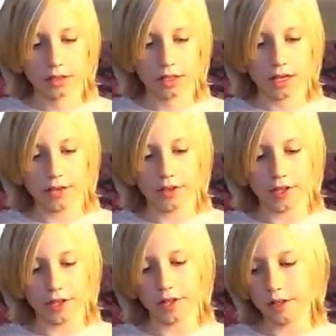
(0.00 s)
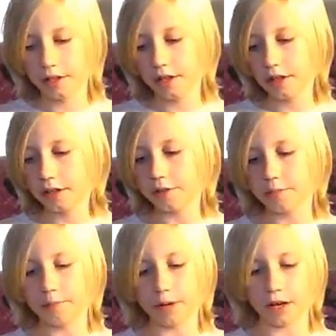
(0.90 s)
And then the
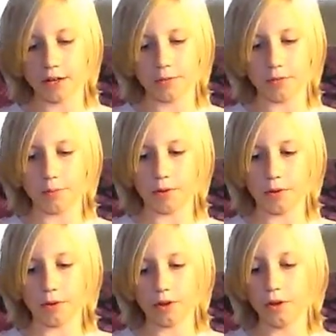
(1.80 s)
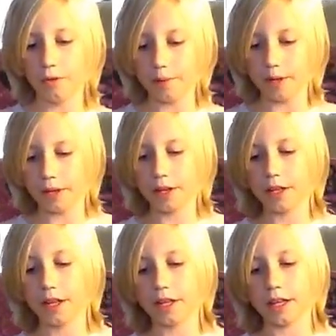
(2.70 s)
bottom will pull open.
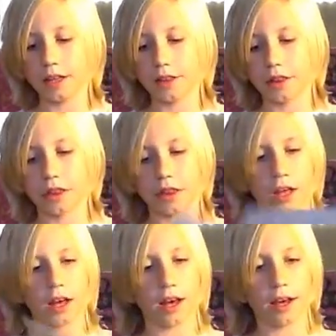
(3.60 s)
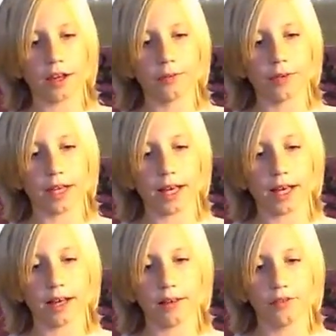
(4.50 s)
Inside we
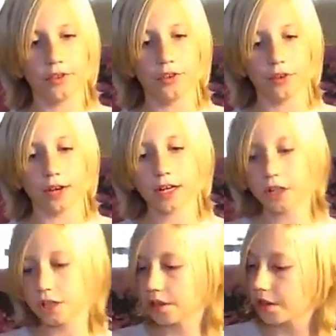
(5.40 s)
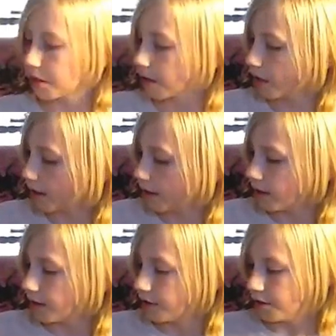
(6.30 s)
have the directions,
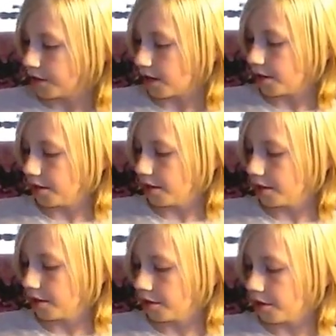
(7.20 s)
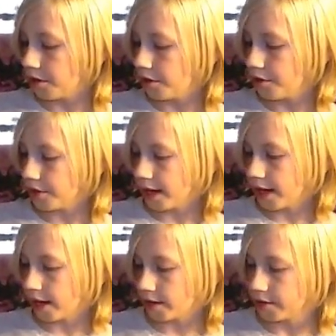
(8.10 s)
just how to load,
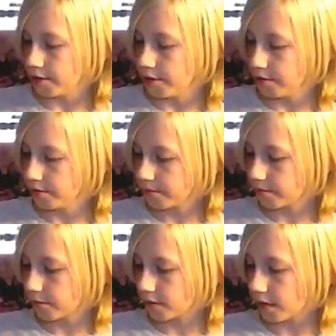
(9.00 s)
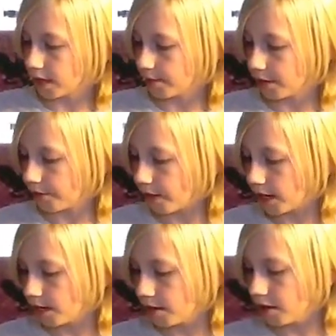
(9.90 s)
how to prime, how to
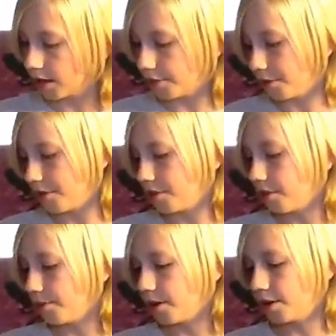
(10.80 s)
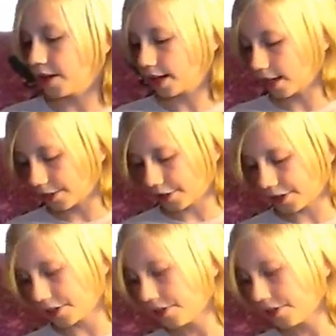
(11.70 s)
fire, how to put the scope on, that kind of thing.